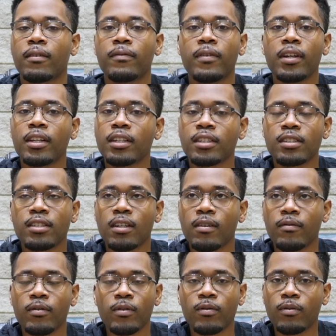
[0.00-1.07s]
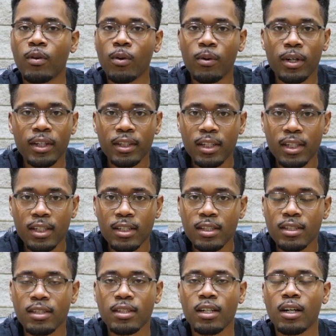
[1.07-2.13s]
are feelings of
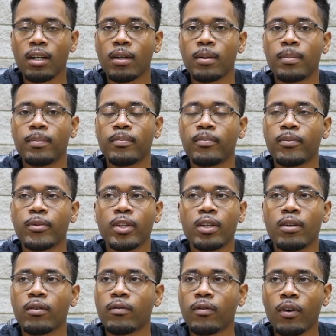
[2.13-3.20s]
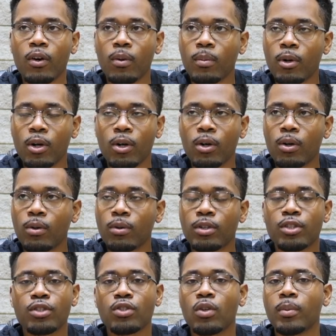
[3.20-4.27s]
euphoricness, FOMO,
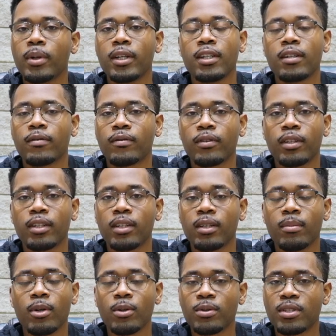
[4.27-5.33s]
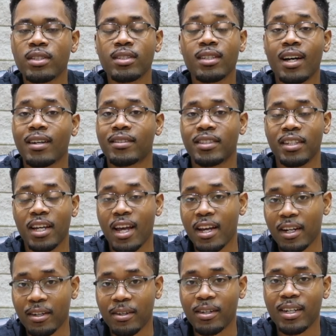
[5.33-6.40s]
just so many different emotions, actually
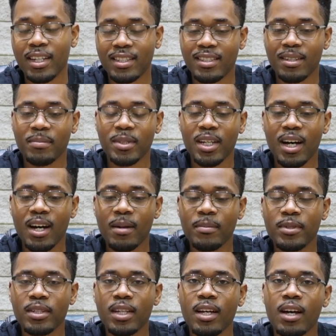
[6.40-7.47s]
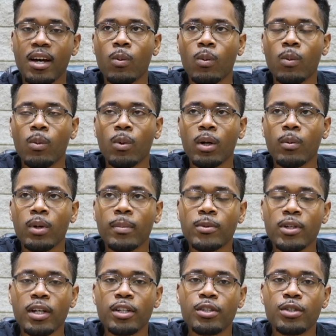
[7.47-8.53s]
anger head sometimes. What I'm
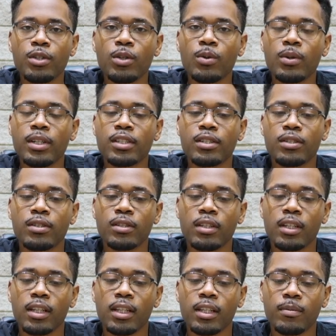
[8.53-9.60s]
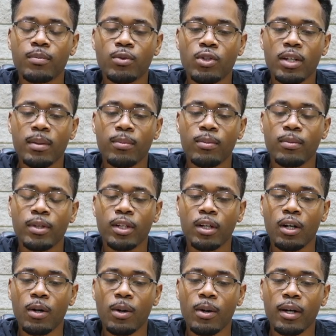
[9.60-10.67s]
trying to do is trying
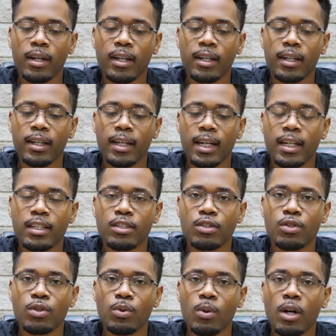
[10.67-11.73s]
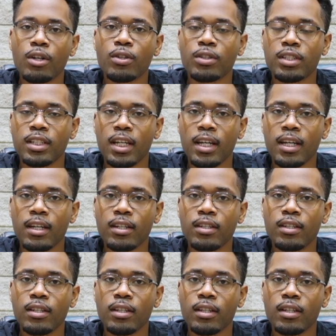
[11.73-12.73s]
to, get us to understand